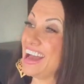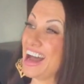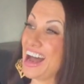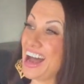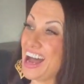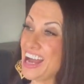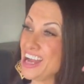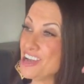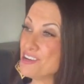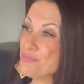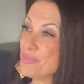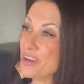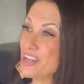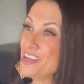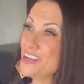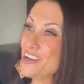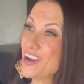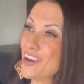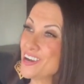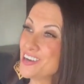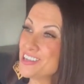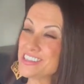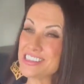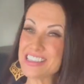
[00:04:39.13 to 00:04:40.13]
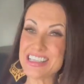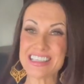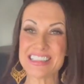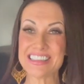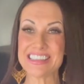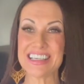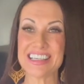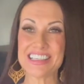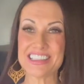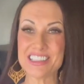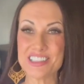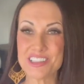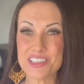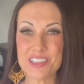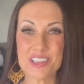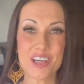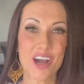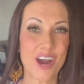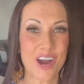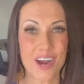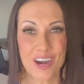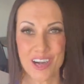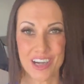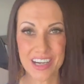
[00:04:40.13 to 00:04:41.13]
I'm a narcissist
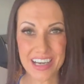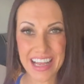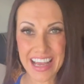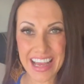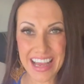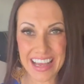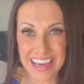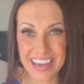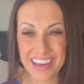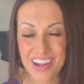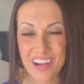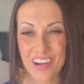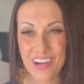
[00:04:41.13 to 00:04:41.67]
target.